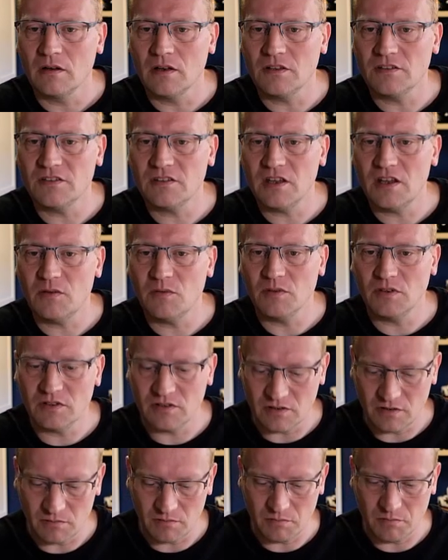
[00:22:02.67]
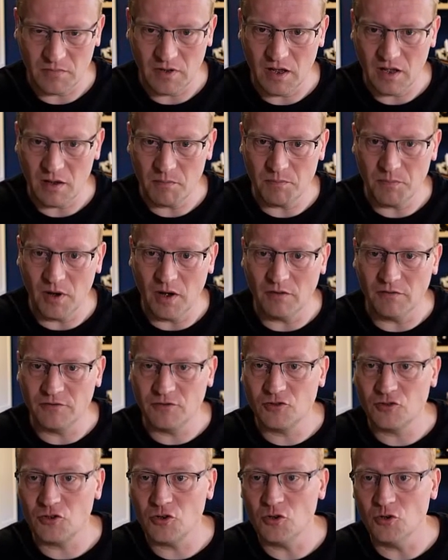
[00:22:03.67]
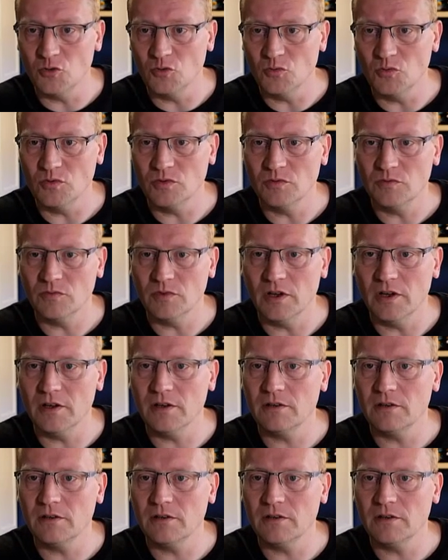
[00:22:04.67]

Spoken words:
say when it's above 2, right?